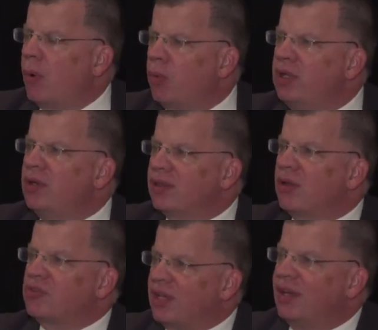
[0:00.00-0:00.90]
But when you get
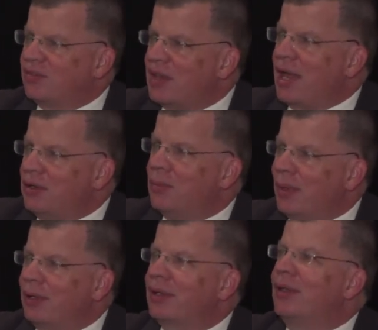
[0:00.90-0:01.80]
those kids in that new
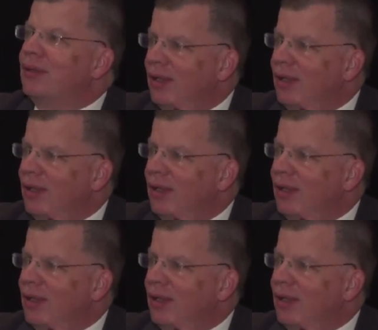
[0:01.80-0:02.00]
building,